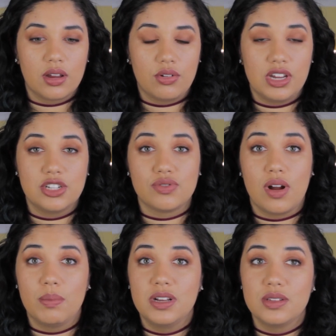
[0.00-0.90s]
Korean
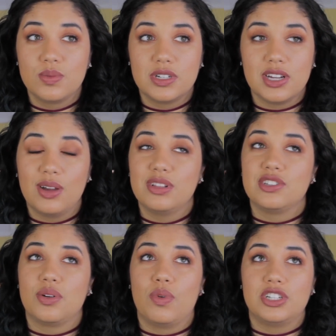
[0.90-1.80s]
dramas, which I only
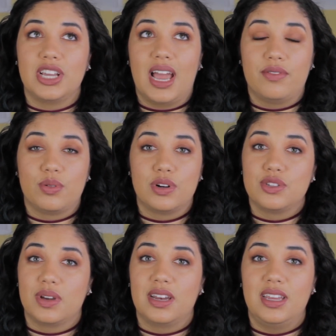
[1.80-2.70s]
started watching afterwards
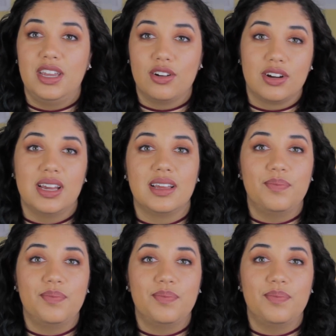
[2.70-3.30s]
so I can hear